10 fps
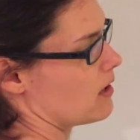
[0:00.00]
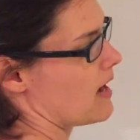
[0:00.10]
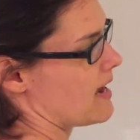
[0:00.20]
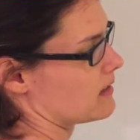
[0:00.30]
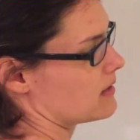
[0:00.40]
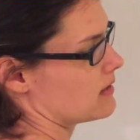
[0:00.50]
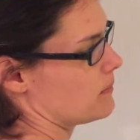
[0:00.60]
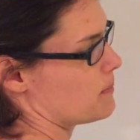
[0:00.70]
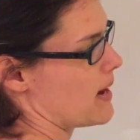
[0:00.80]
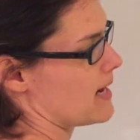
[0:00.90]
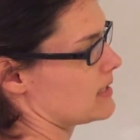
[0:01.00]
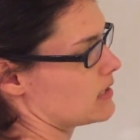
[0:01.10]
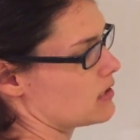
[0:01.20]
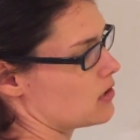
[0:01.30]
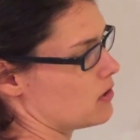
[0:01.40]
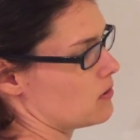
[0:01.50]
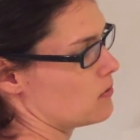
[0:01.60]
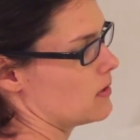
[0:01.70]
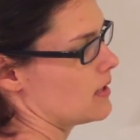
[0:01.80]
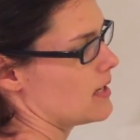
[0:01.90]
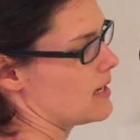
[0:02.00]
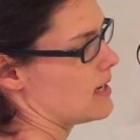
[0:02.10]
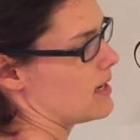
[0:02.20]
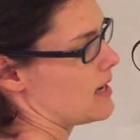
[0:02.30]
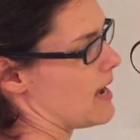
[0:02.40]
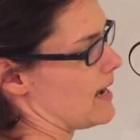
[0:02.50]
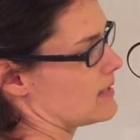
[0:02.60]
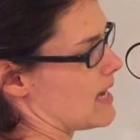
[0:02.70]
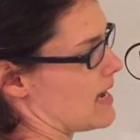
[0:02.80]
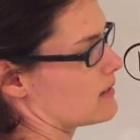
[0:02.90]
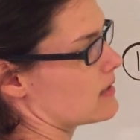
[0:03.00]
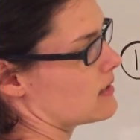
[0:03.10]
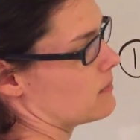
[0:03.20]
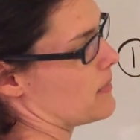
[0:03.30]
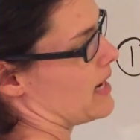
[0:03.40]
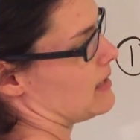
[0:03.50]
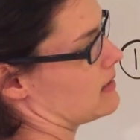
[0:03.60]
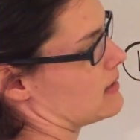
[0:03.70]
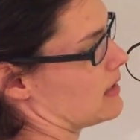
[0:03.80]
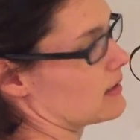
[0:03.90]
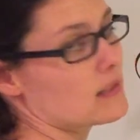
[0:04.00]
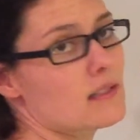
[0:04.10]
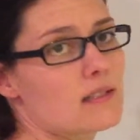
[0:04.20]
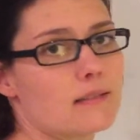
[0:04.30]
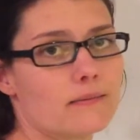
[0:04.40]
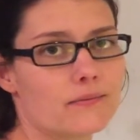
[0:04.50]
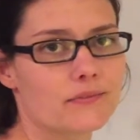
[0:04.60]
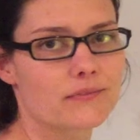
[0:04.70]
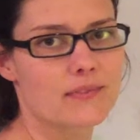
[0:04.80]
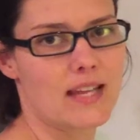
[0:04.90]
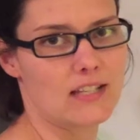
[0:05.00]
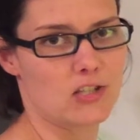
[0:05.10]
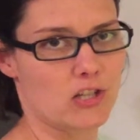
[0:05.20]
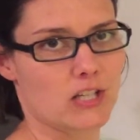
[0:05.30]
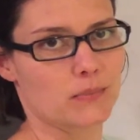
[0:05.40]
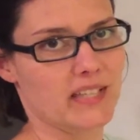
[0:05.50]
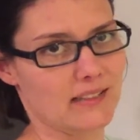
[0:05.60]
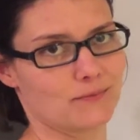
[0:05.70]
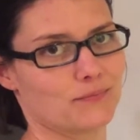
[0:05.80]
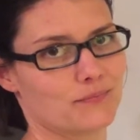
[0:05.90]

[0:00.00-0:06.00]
are x minus 2 and x minus 6. And you're complete.